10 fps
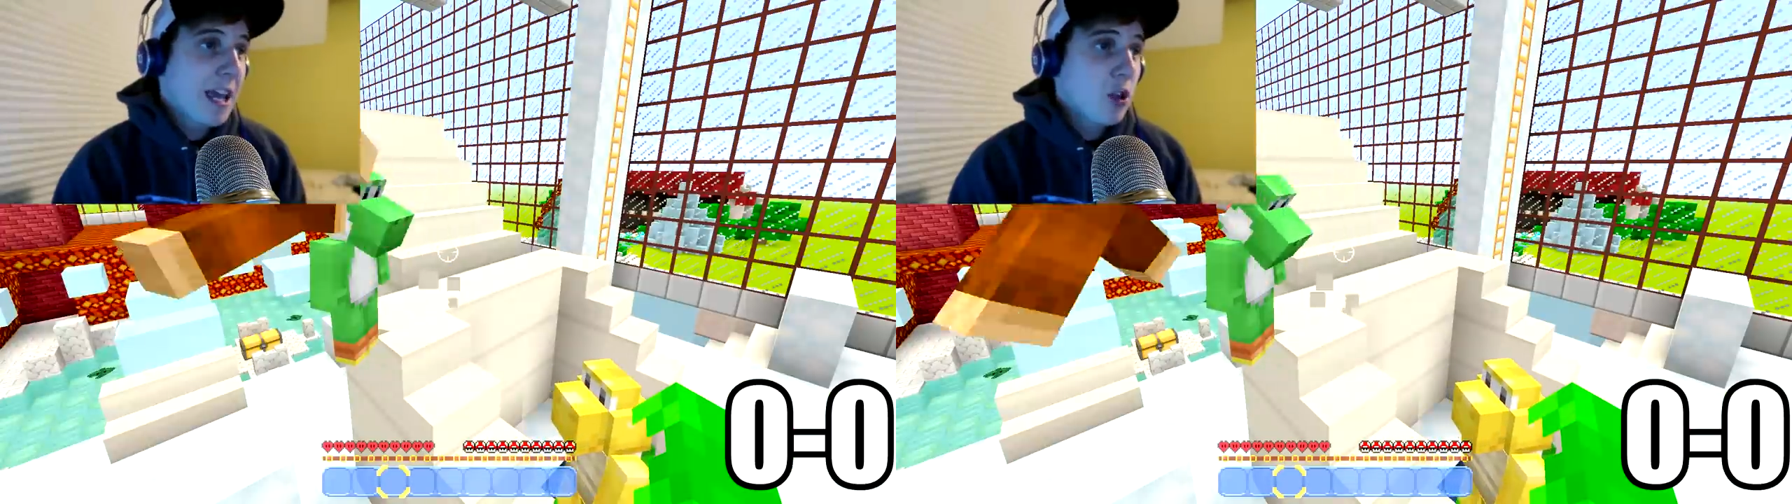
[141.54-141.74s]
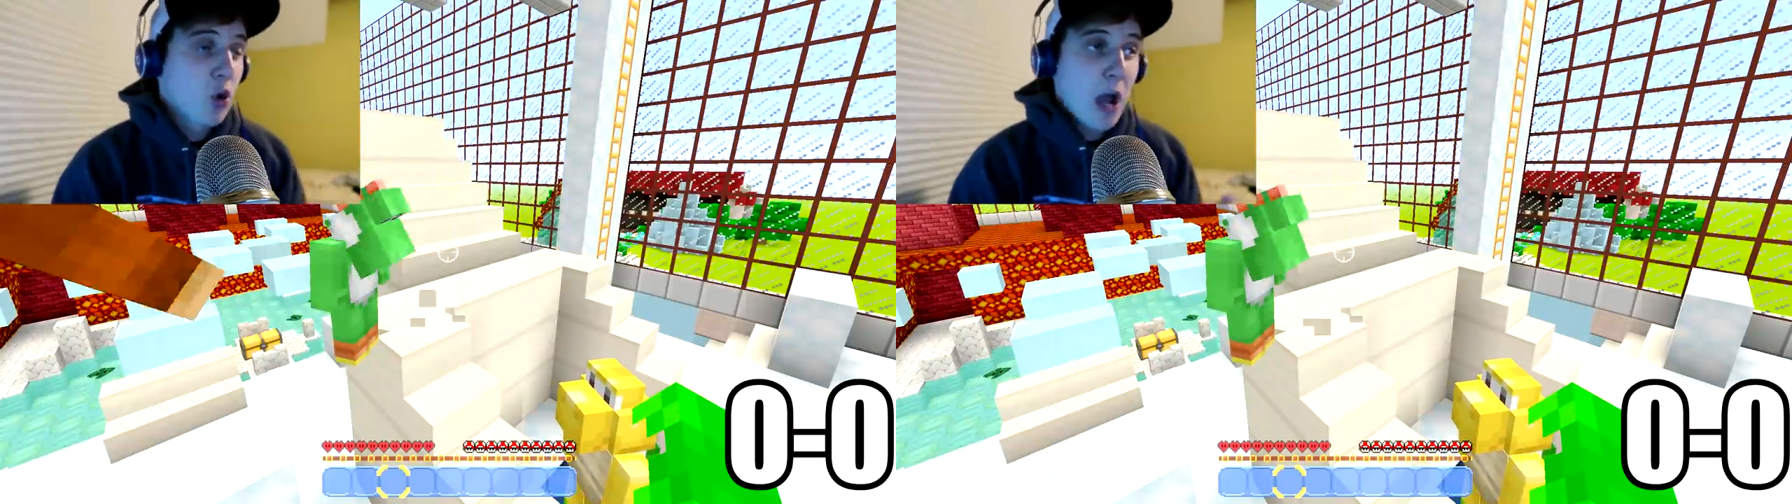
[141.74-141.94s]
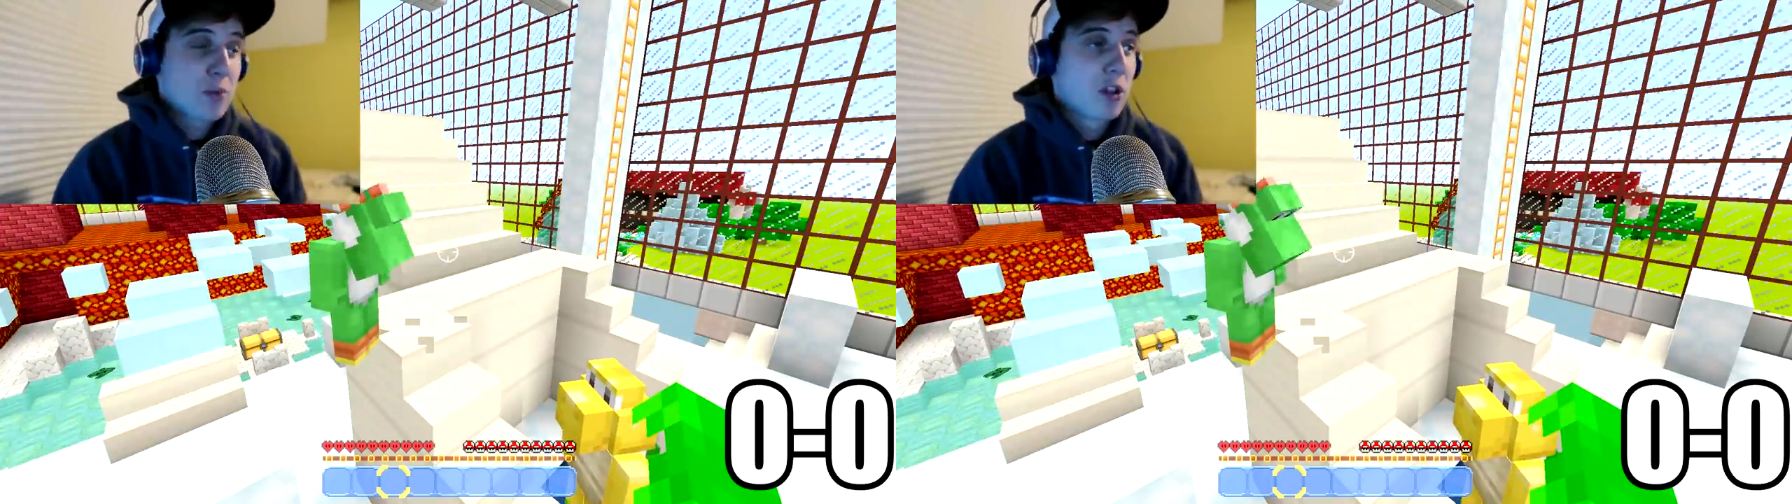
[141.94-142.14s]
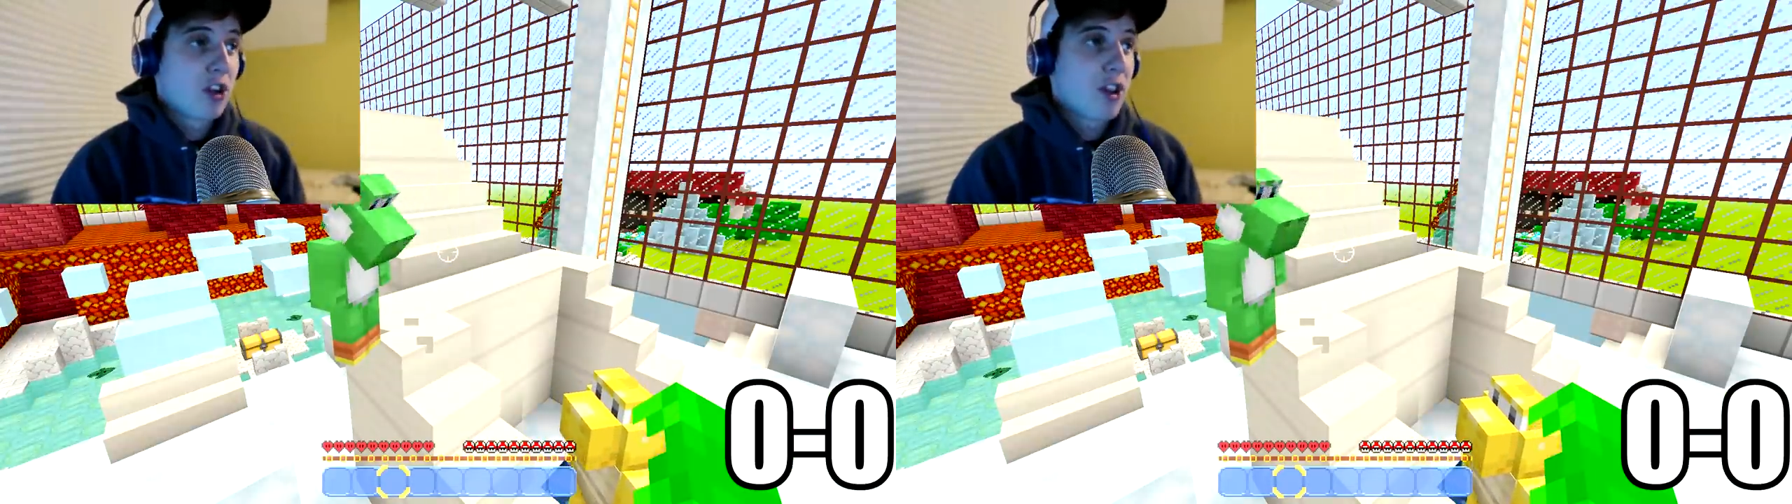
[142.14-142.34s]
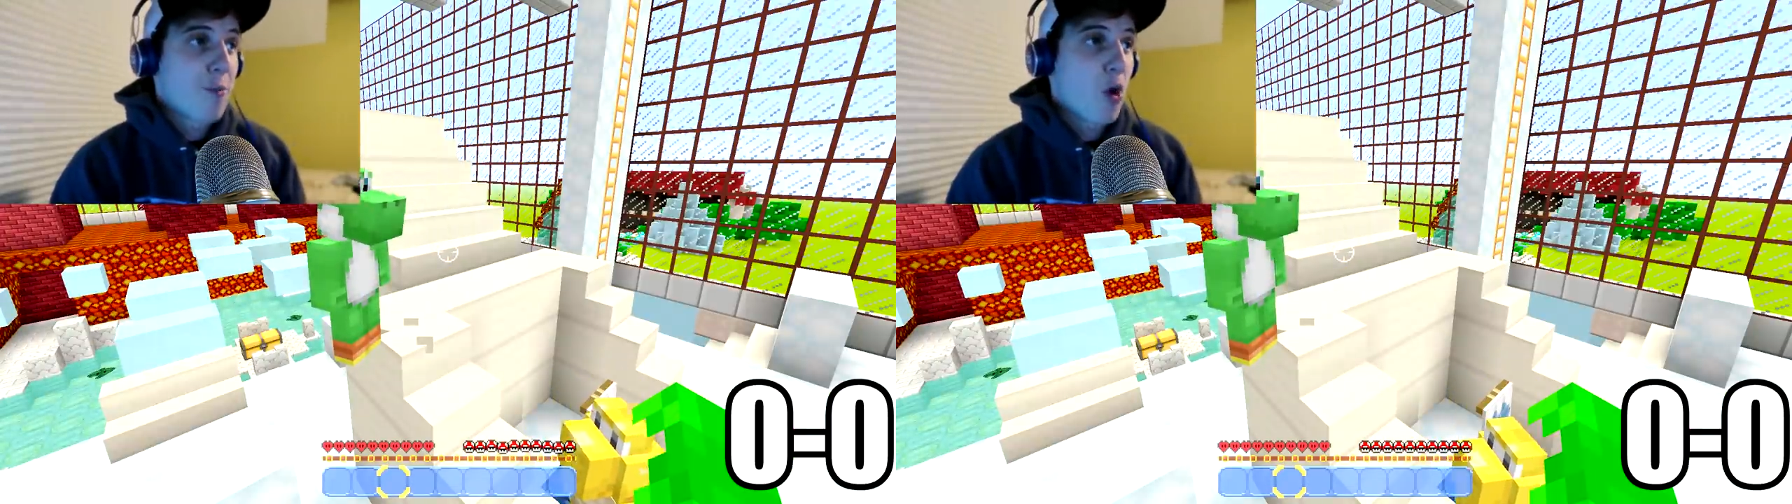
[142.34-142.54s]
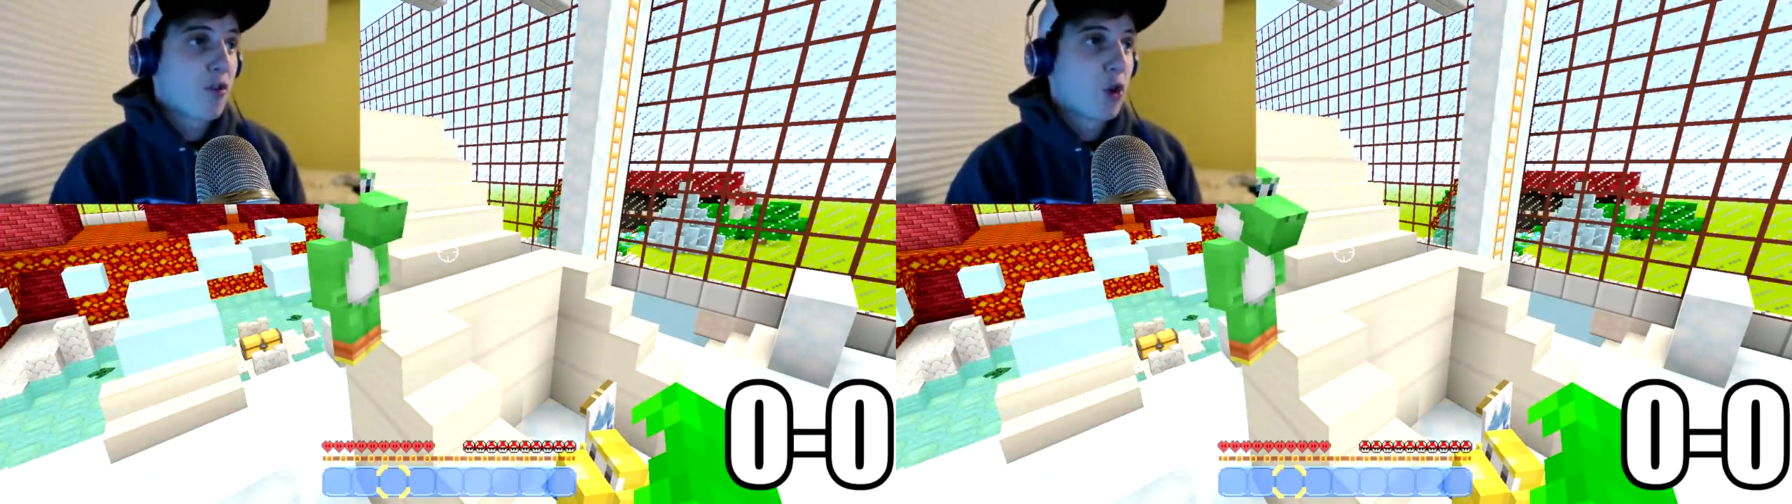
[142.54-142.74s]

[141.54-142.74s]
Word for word: it. You guys will learn the more